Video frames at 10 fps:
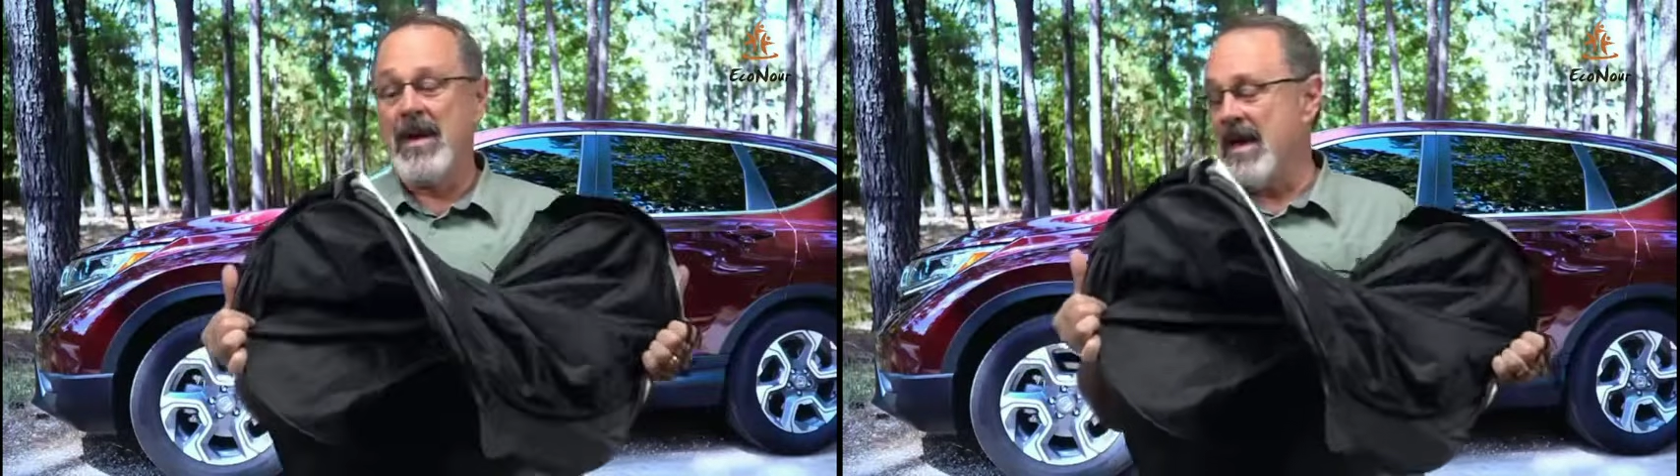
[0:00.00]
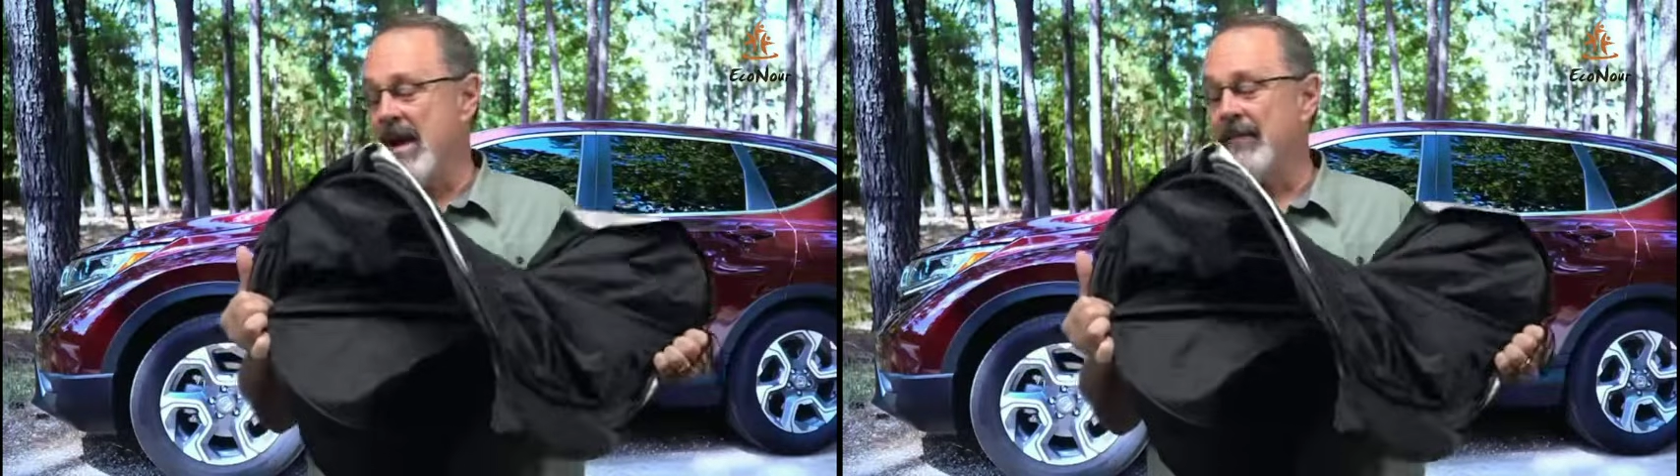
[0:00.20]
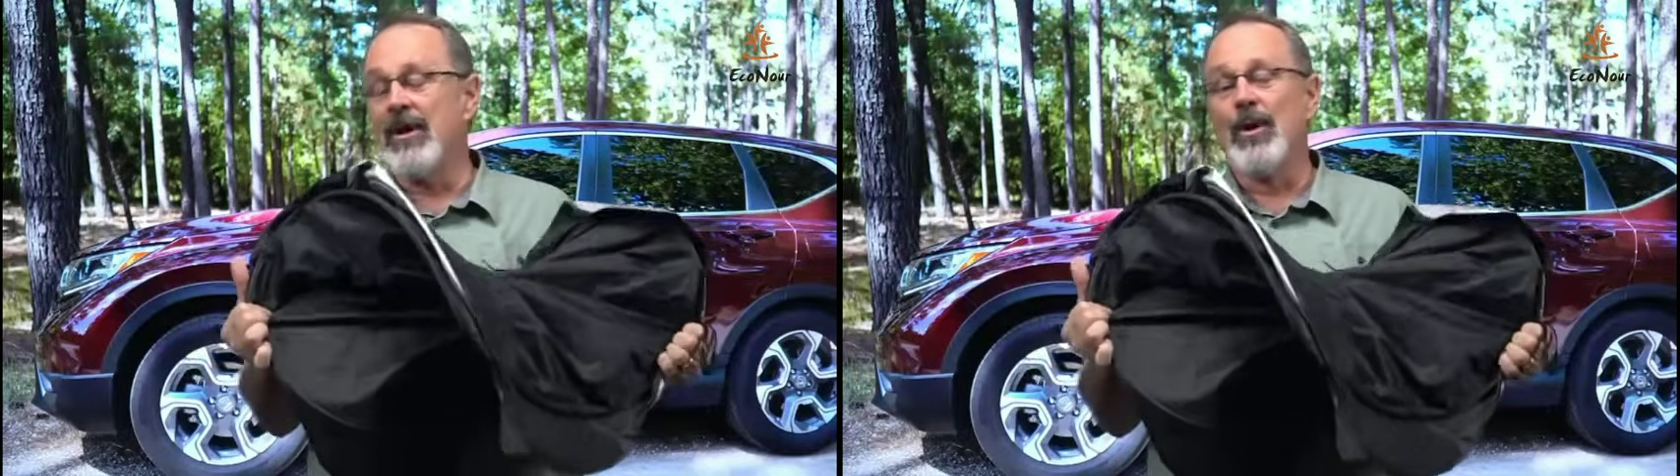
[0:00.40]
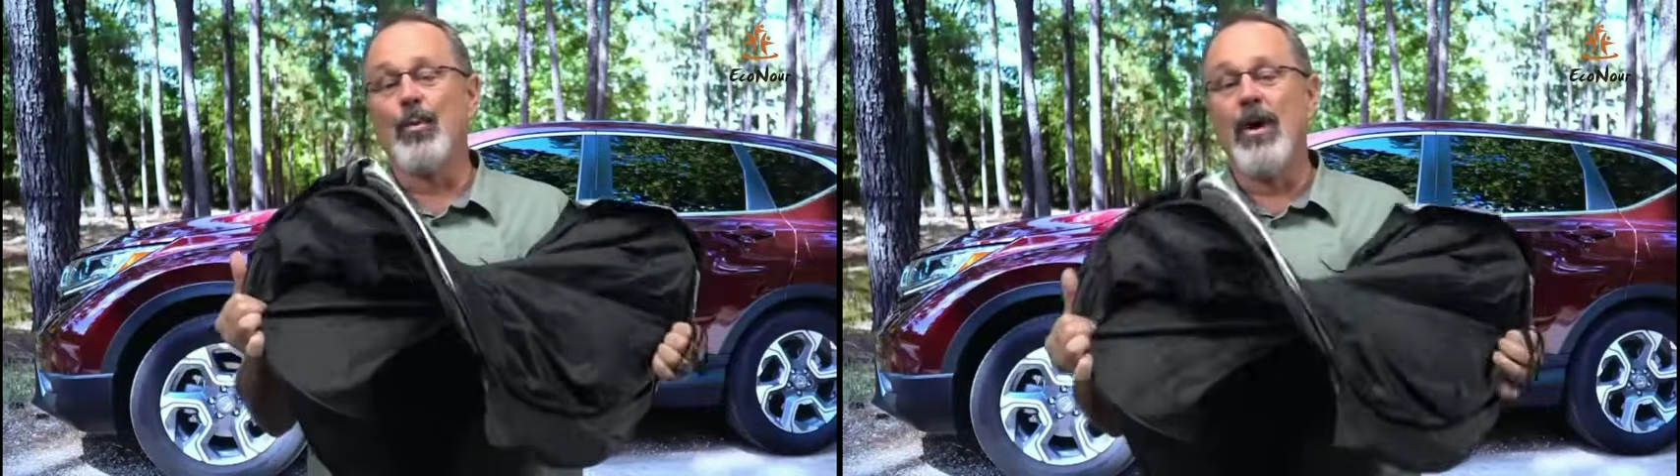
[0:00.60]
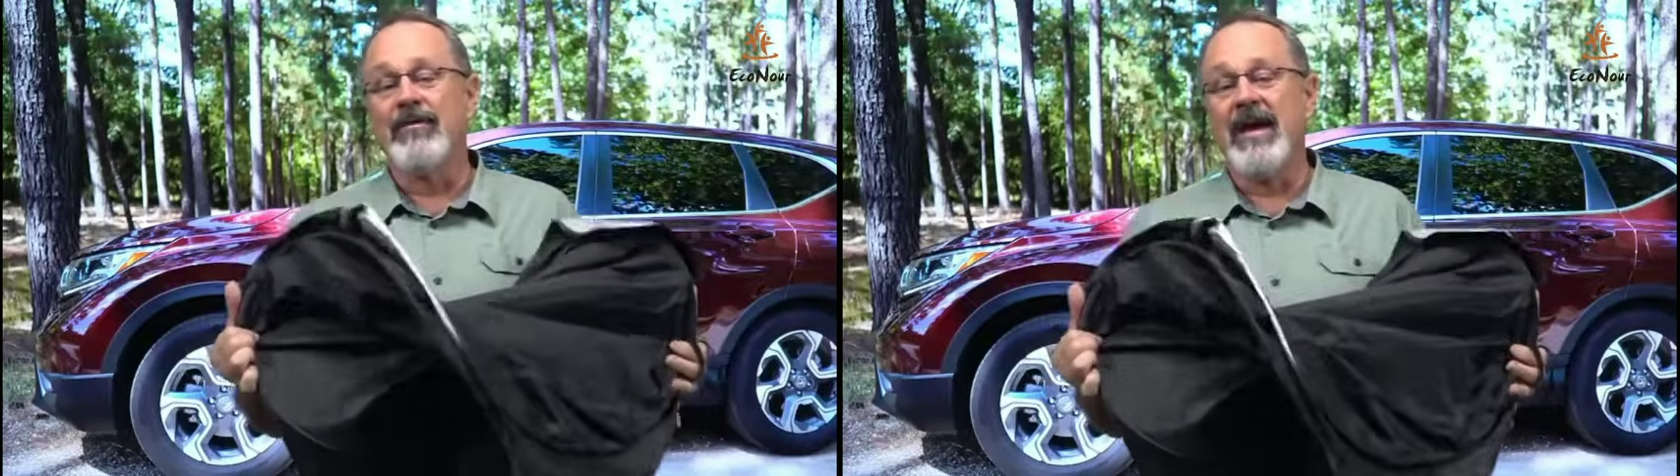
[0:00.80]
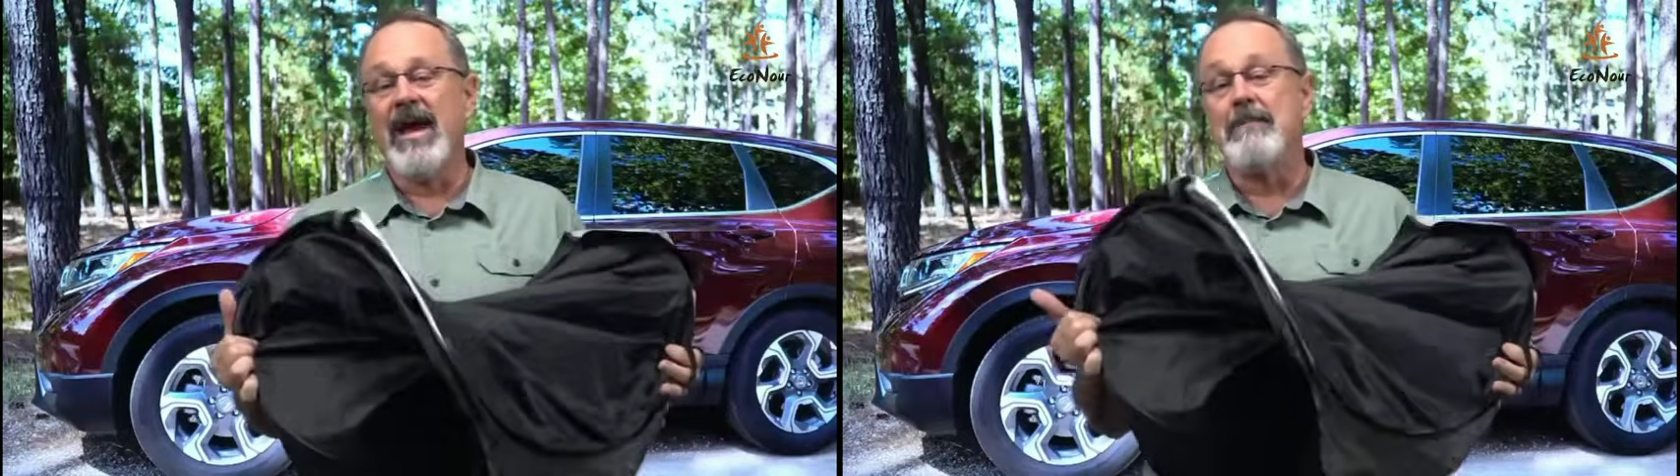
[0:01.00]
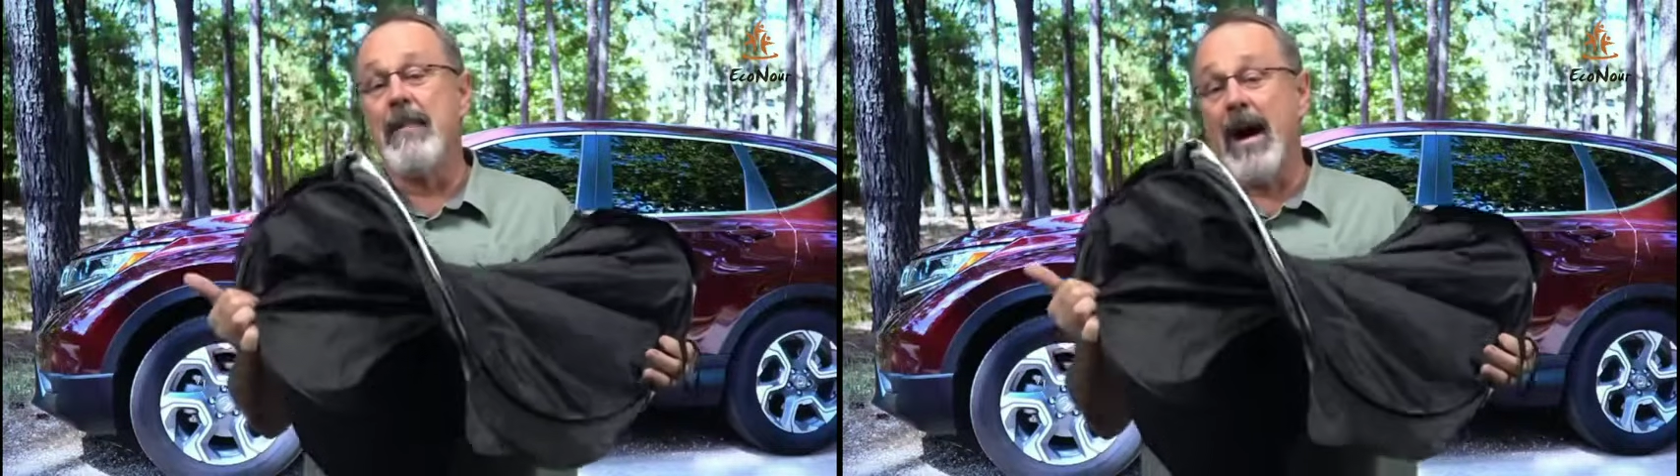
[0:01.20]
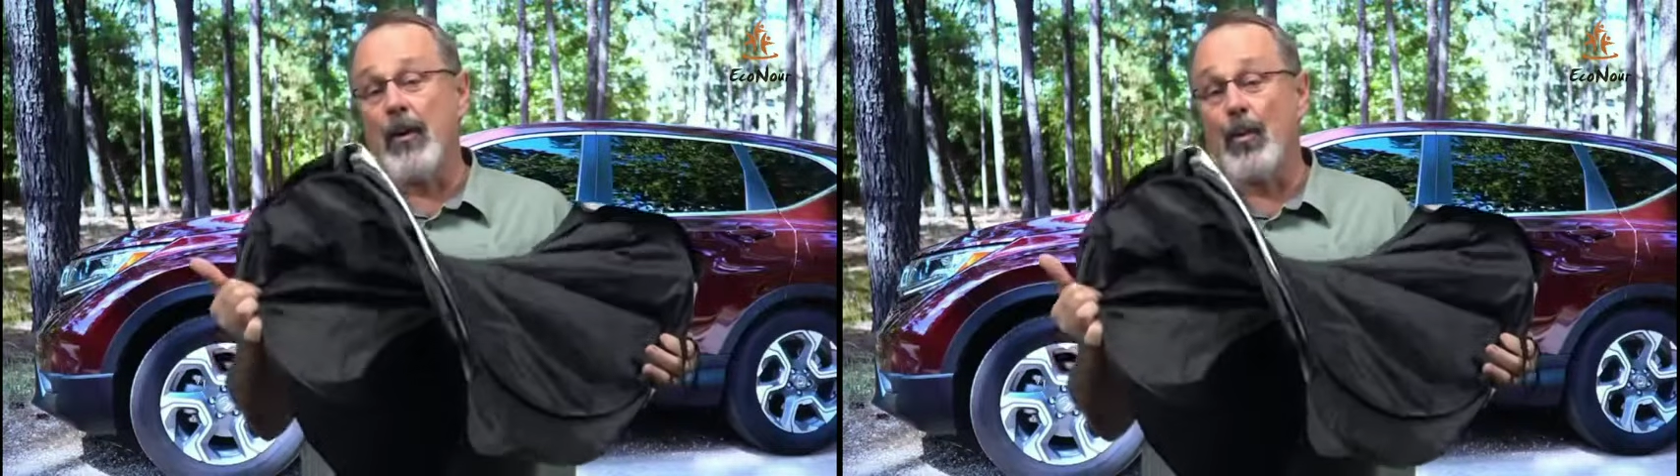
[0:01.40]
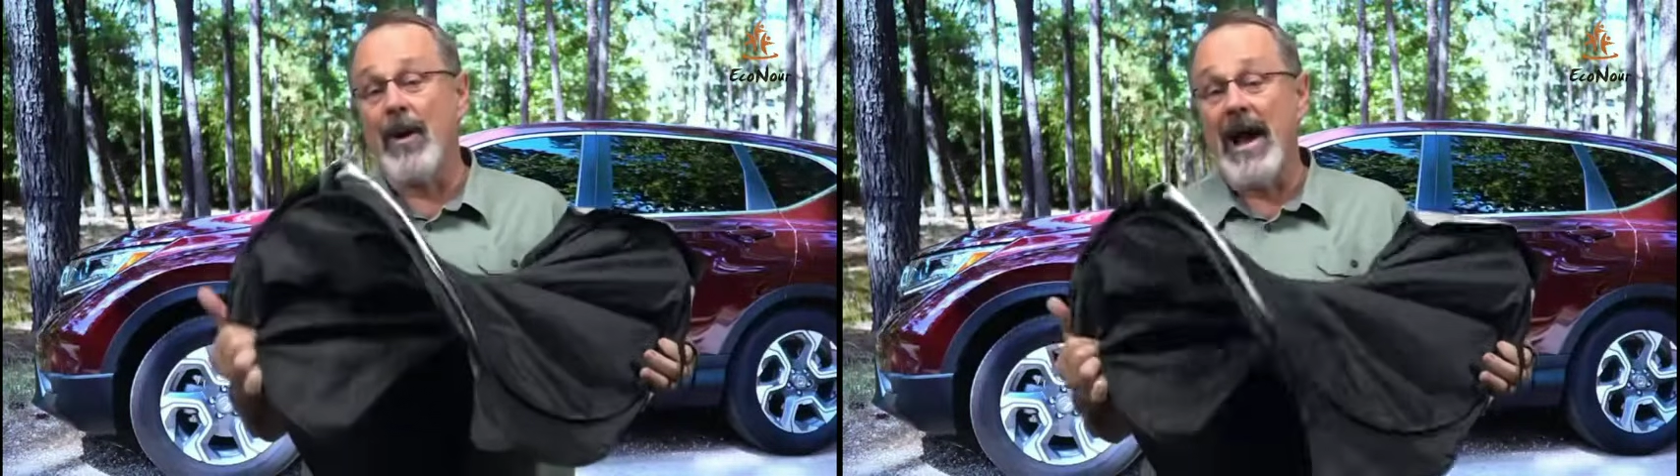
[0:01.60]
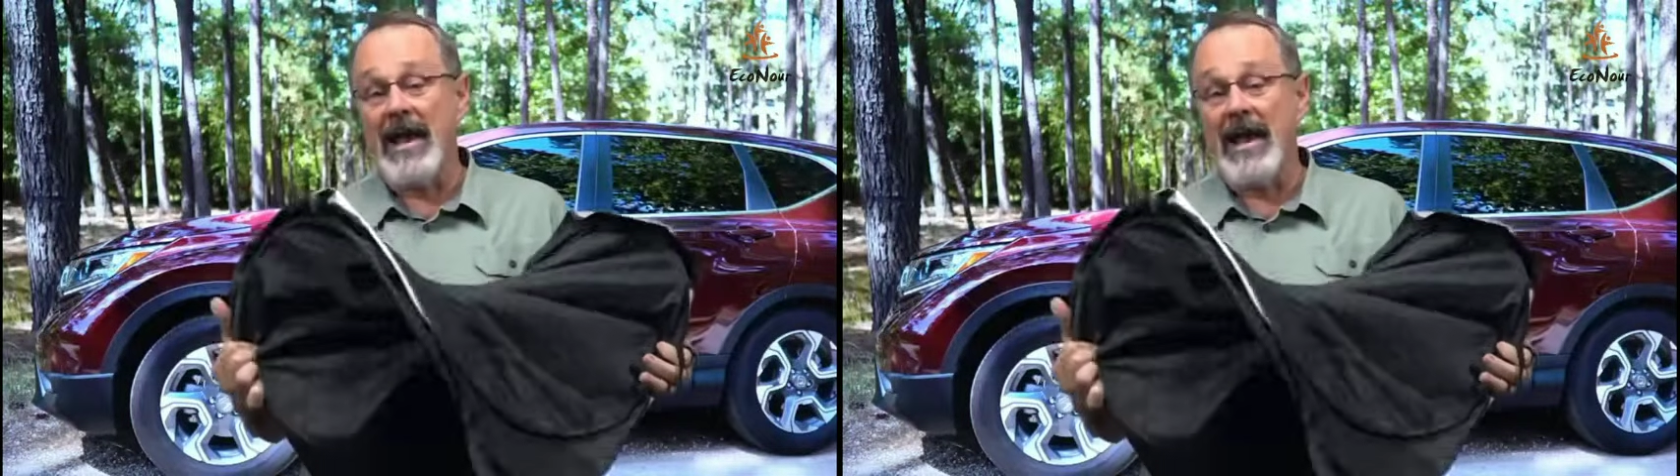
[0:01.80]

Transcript: I'm going to rotate my right